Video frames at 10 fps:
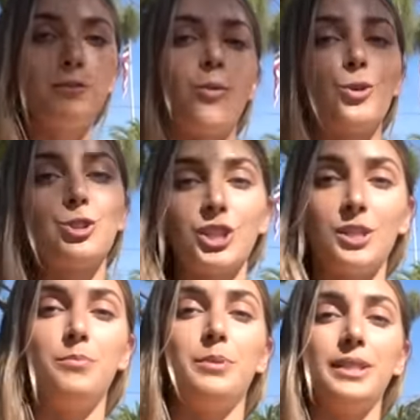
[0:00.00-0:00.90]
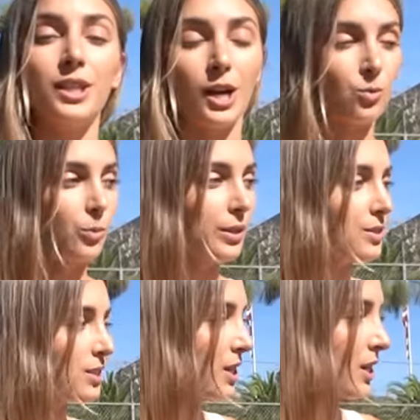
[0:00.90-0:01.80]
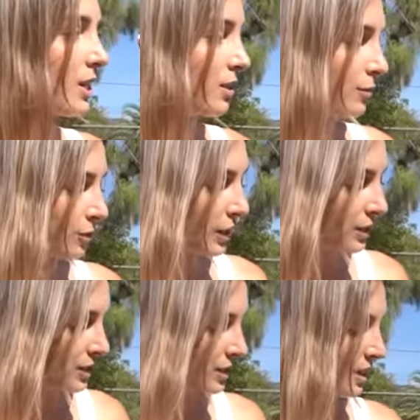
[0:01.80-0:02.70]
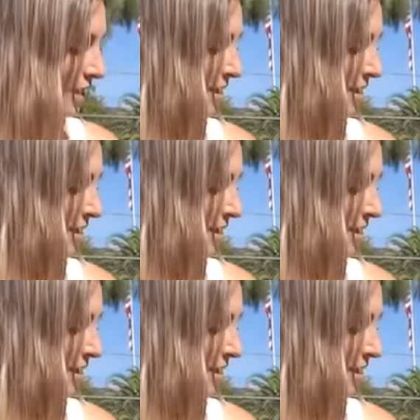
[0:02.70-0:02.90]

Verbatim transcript: Forgeline beadlock wheels, skinny in the fronts,